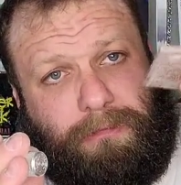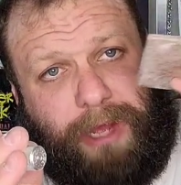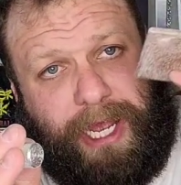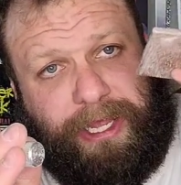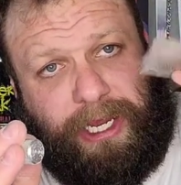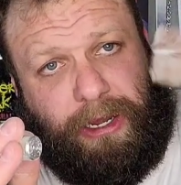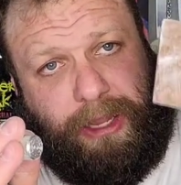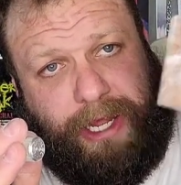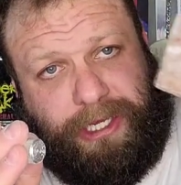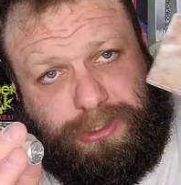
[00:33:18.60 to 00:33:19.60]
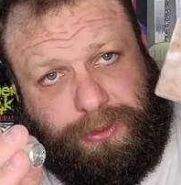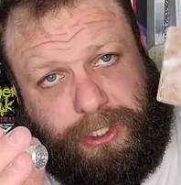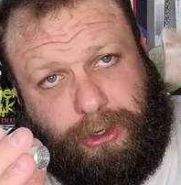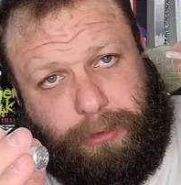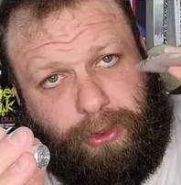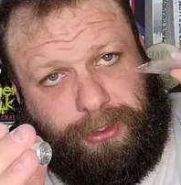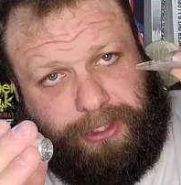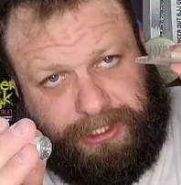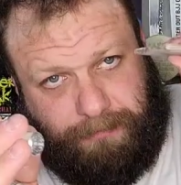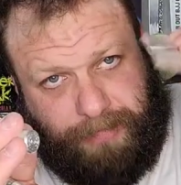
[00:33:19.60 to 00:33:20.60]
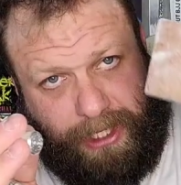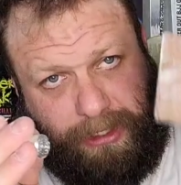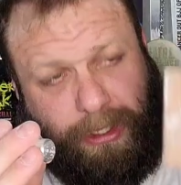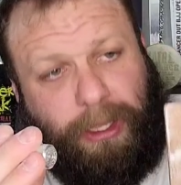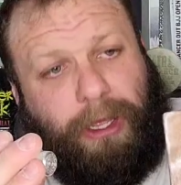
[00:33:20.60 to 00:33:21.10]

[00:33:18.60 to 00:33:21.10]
I like it a lot. It's really durable. It doesn't bend.